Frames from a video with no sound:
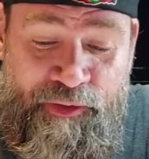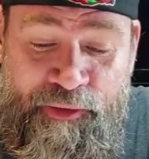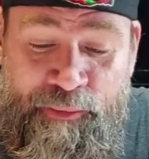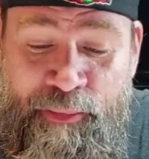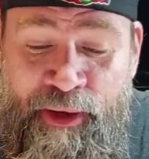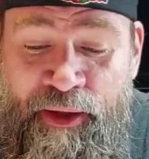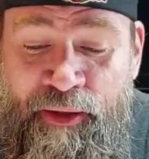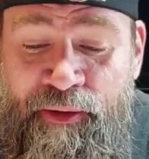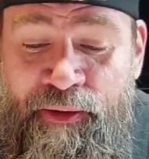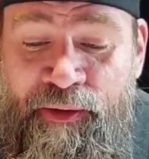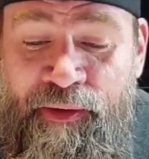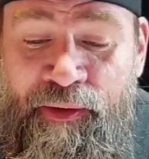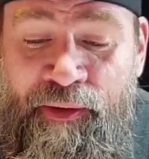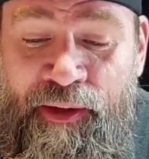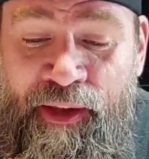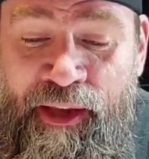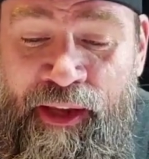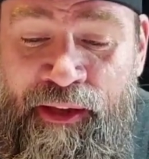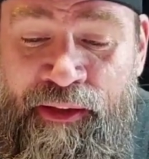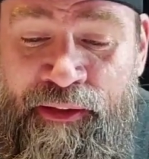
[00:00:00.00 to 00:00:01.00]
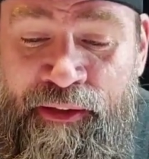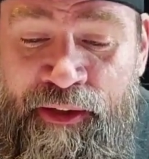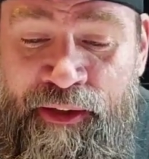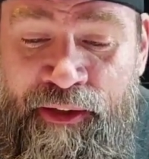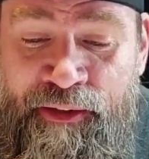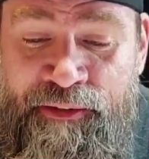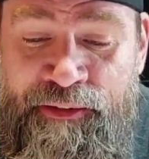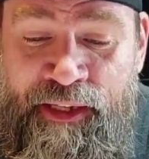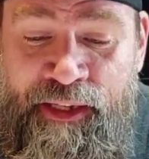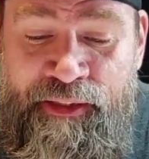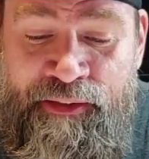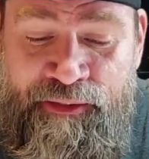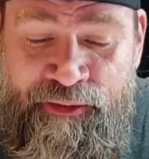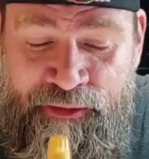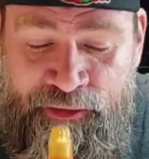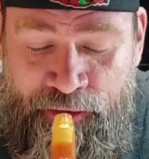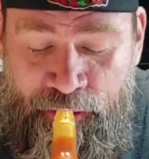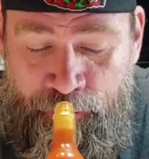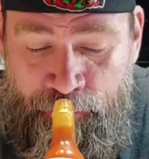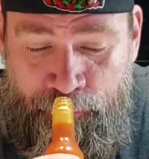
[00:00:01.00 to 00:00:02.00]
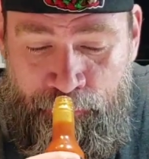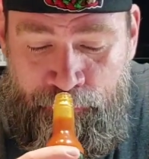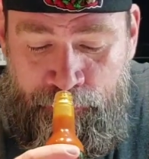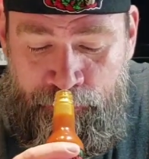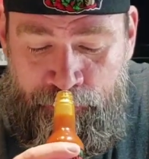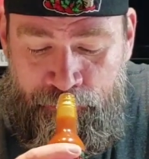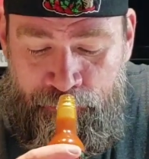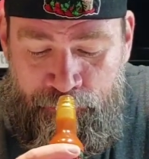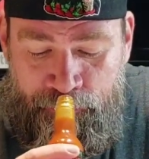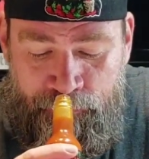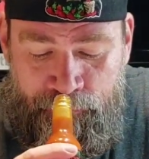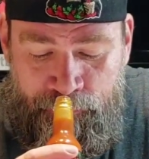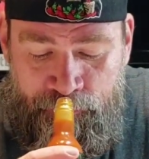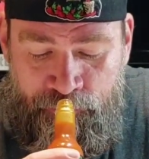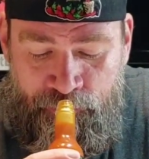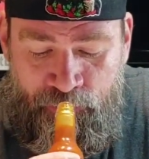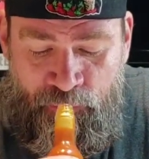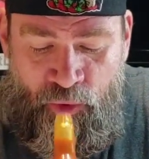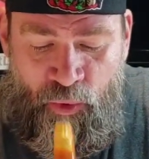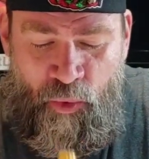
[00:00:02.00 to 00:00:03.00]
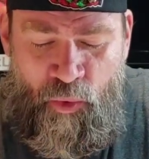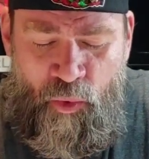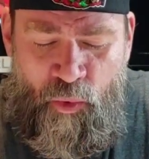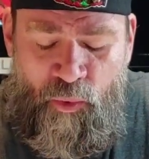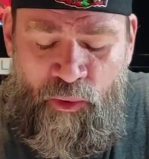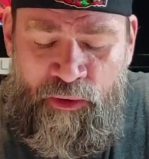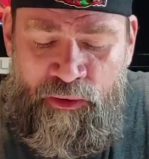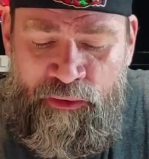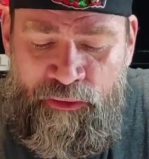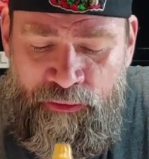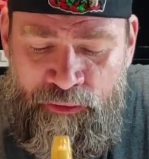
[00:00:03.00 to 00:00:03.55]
smell and uh, taste. So, ooh,